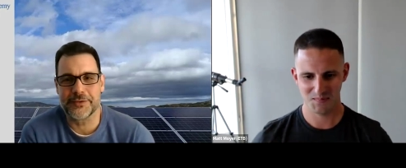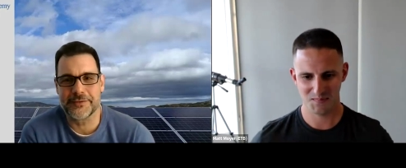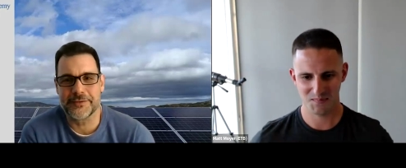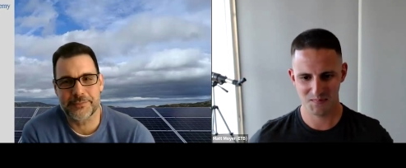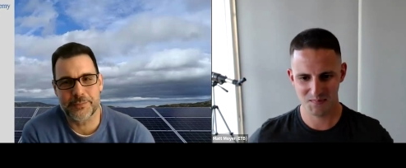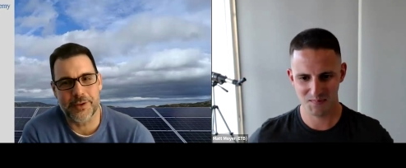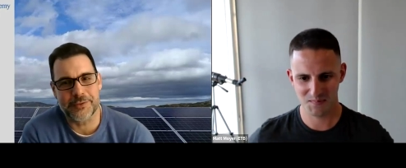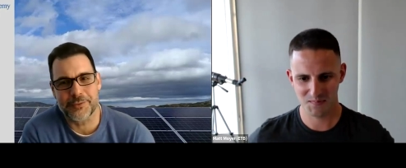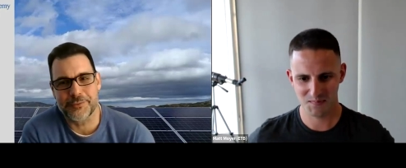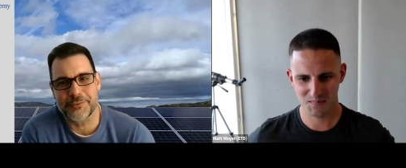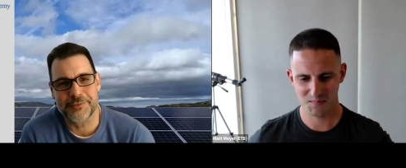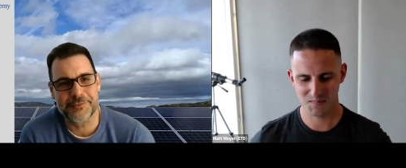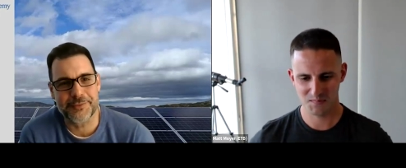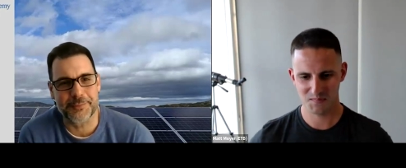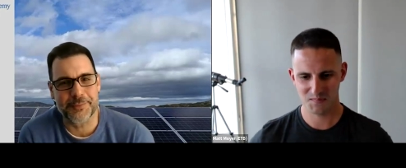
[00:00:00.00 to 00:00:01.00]
Speaker 1: all this wealth
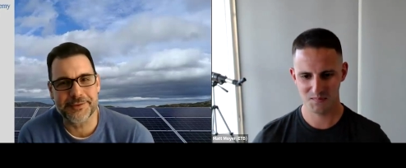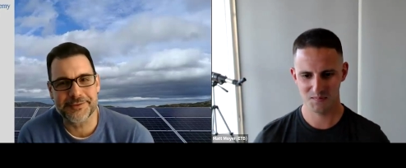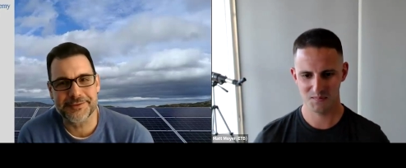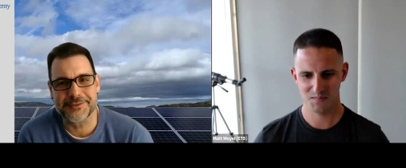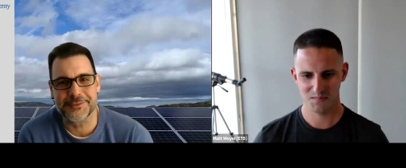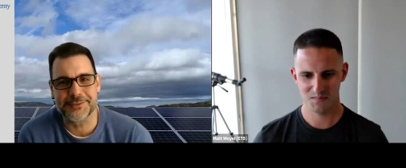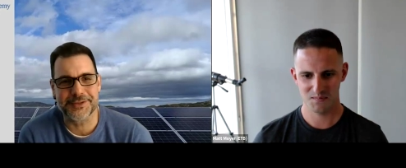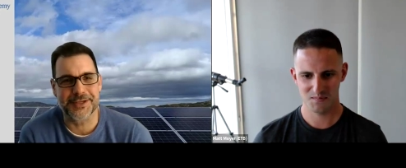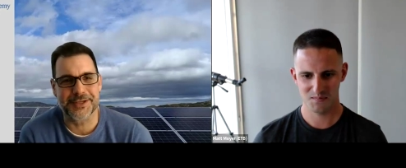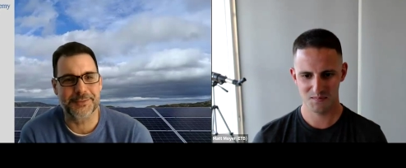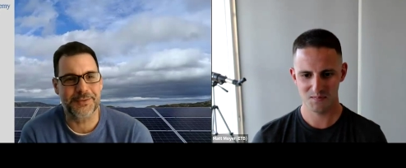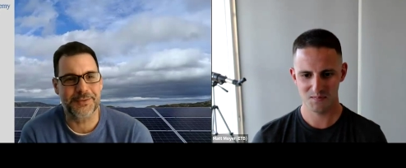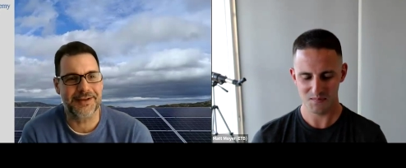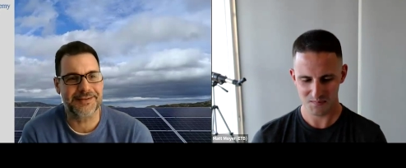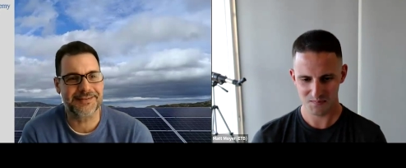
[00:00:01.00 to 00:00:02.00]
of information you
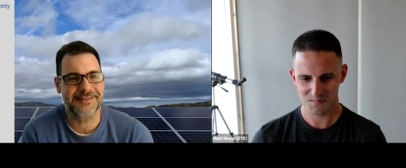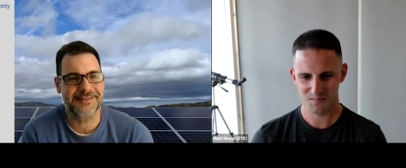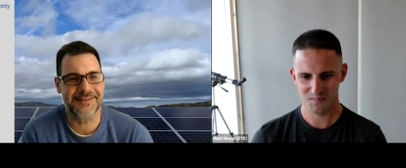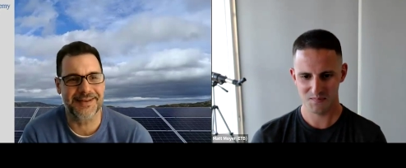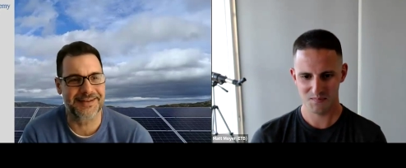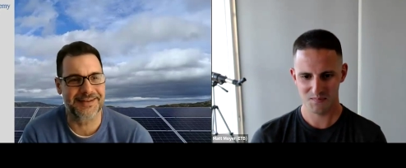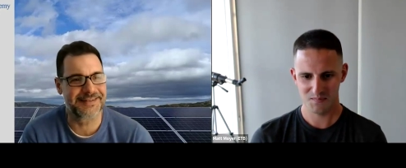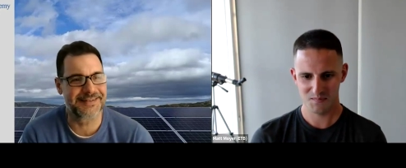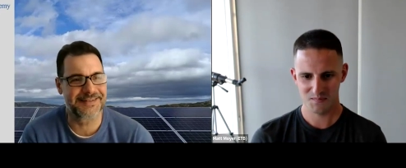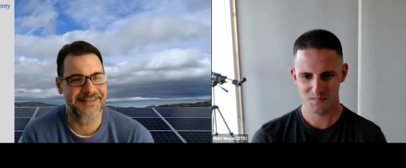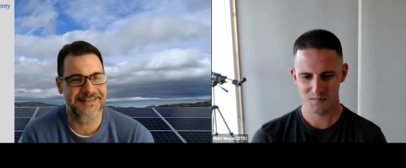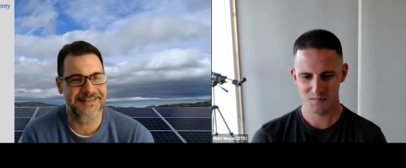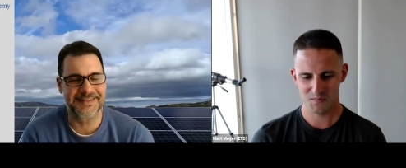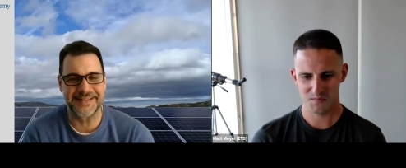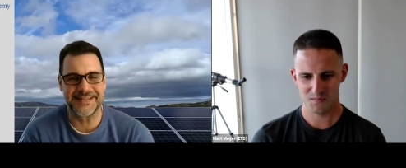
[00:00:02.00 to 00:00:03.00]
shared with us and
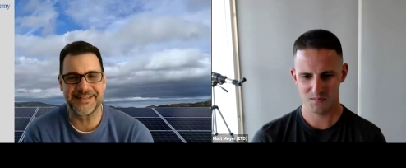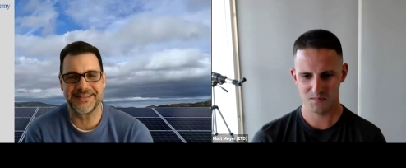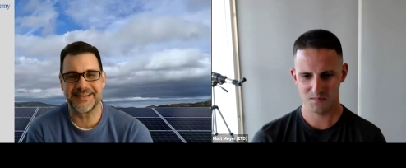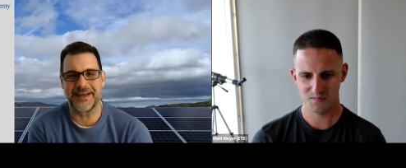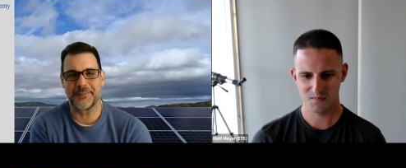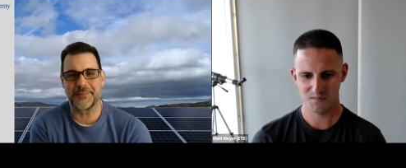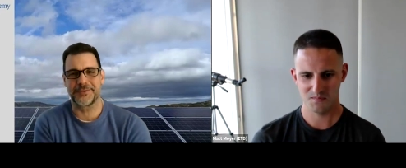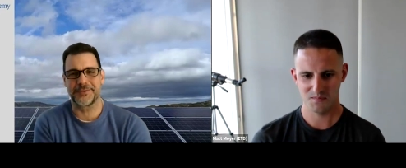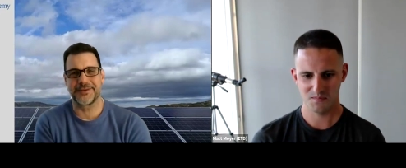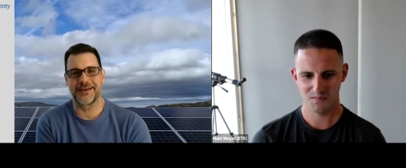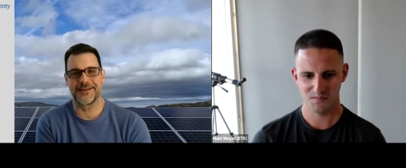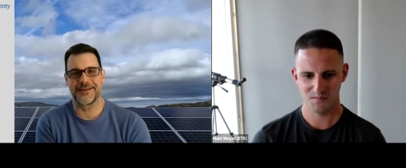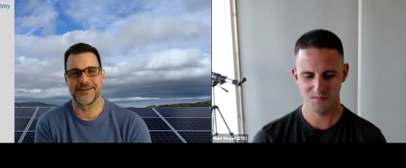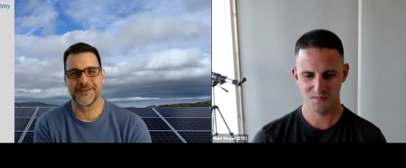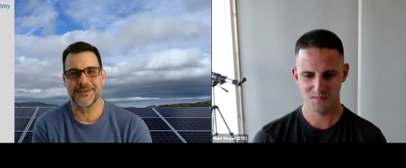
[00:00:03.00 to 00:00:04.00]
the in-depth
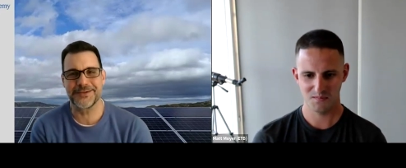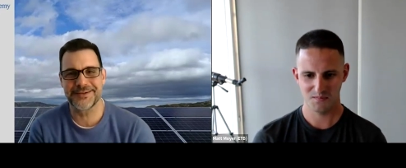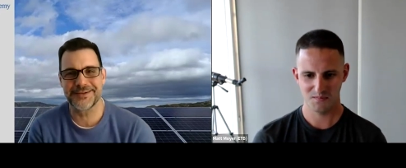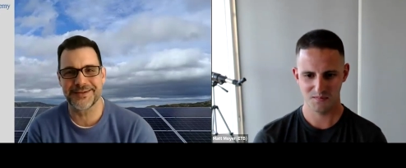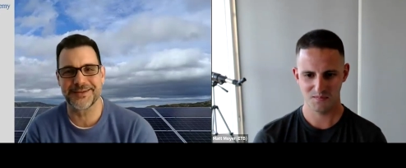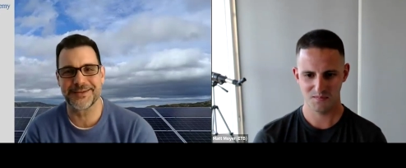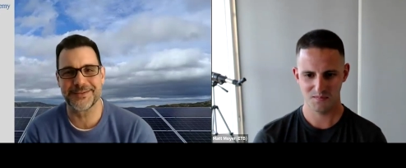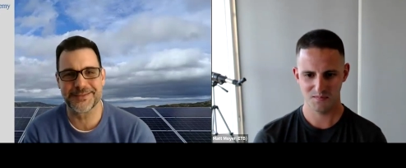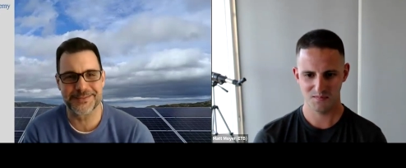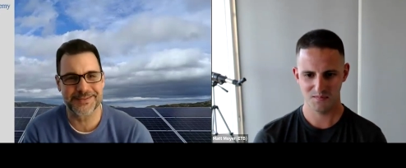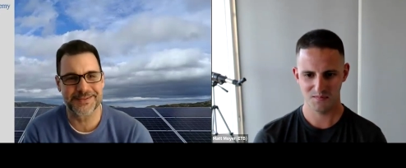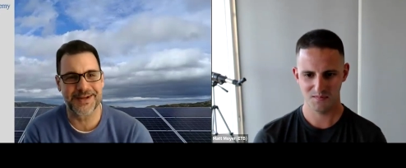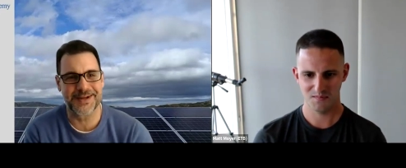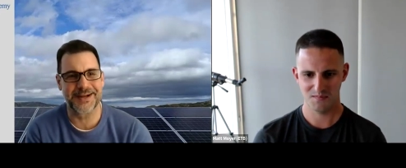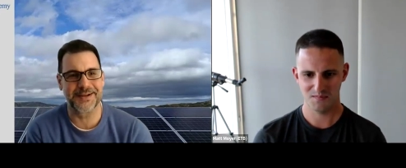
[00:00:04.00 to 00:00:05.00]
uh, look
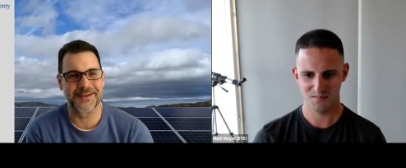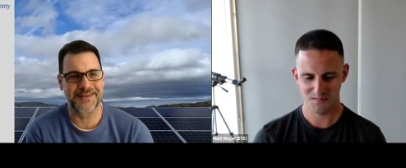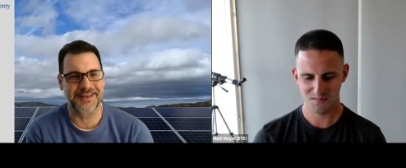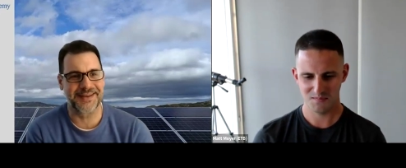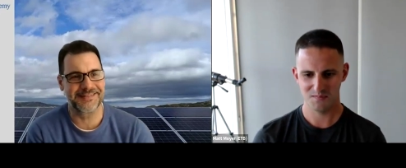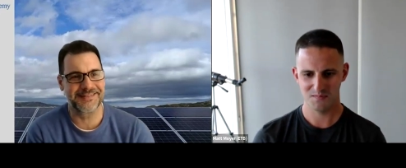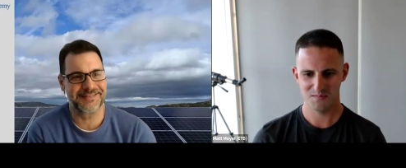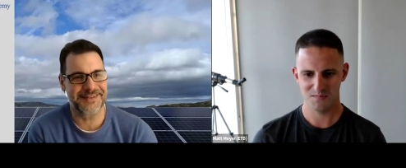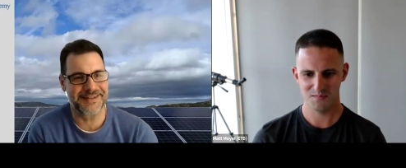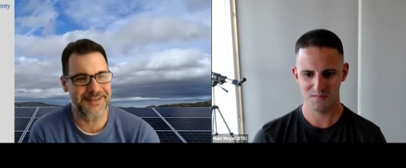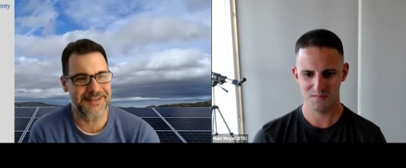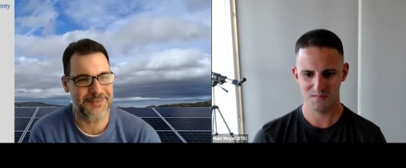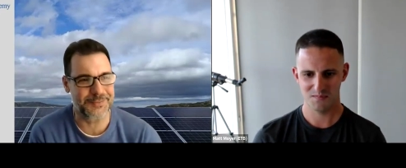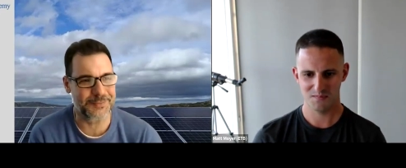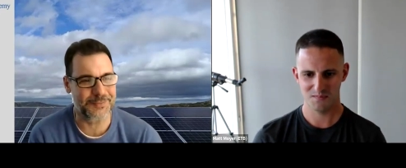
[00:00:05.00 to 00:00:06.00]
you uh, gave
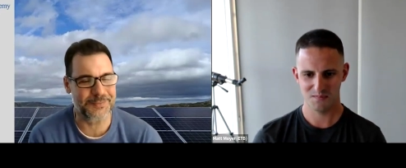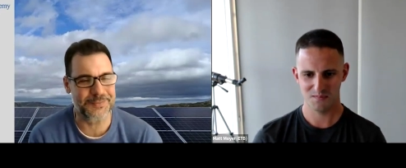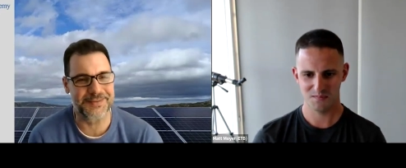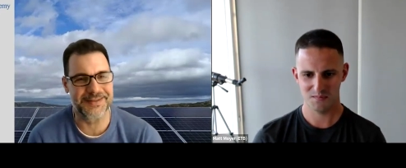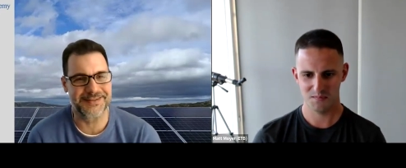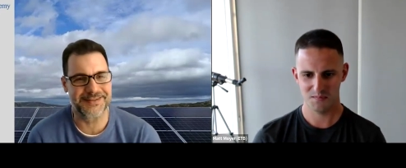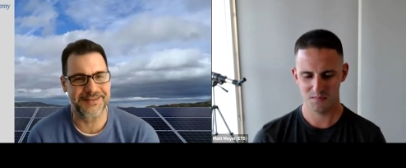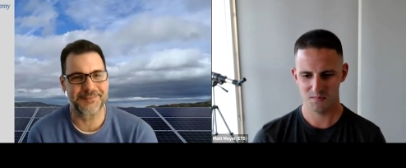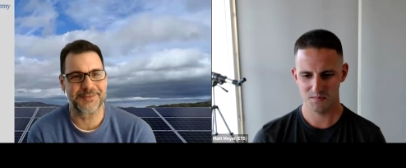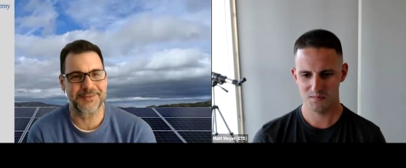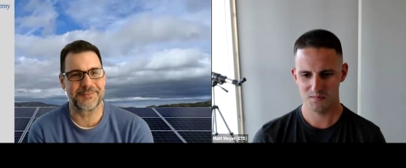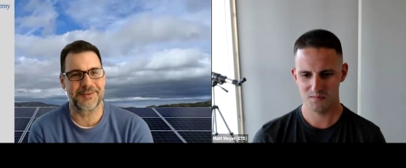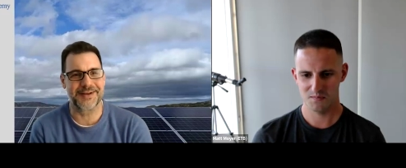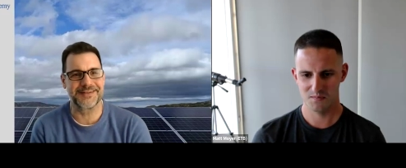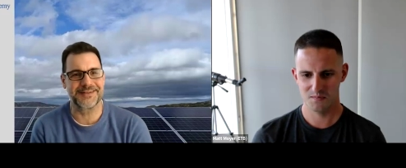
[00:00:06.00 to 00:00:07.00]
into
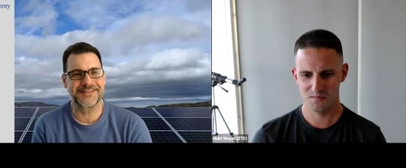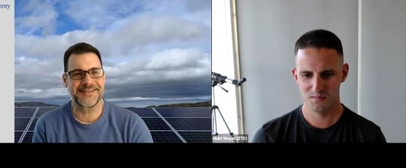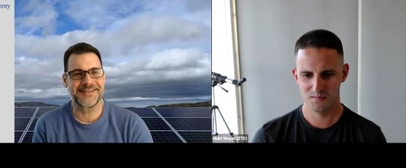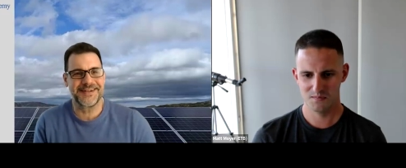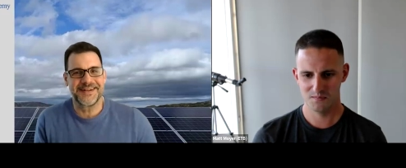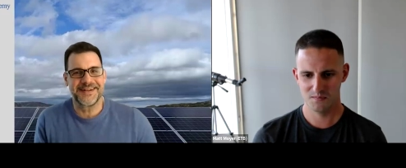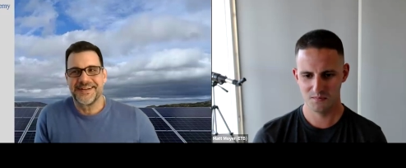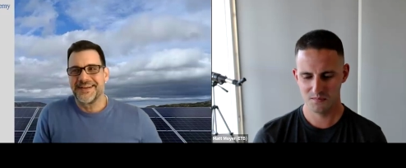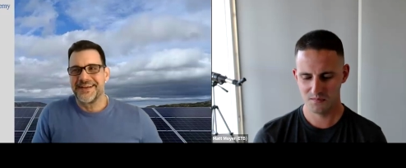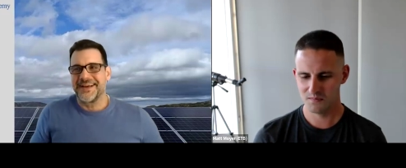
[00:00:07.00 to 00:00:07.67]
ETB Monitor.